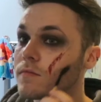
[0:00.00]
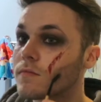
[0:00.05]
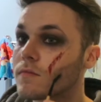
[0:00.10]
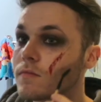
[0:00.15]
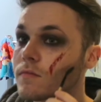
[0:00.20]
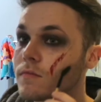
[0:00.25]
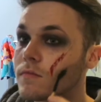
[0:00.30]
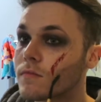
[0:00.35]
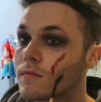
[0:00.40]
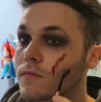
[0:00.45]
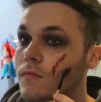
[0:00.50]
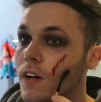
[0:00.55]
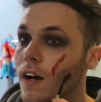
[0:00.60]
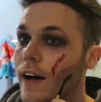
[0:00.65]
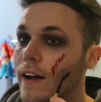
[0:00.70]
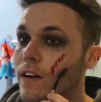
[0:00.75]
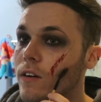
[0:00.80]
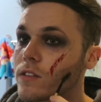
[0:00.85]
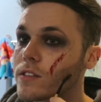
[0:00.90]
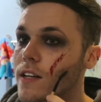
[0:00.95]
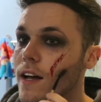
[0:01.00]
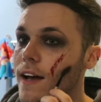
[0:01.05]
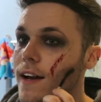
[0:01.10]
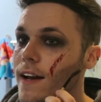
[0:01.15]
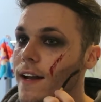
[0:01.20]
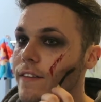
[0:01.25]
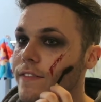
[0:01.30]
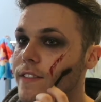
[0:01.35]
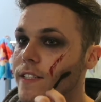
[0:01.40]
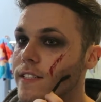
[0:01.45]
Where I was running this
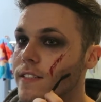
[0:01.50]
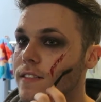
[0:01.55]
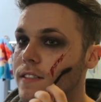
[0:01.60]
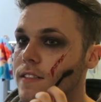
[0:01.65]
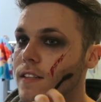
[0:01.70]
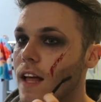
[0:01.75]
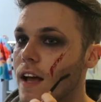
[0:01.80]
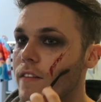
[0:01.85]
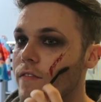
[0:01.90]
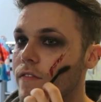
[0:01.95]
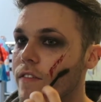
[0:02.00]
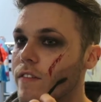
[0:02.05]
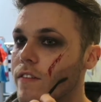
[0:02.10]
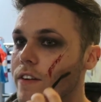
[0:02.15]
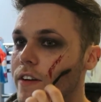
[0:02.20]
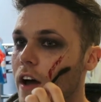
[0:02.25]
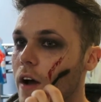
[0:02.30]
eyeshadow through the facial hair,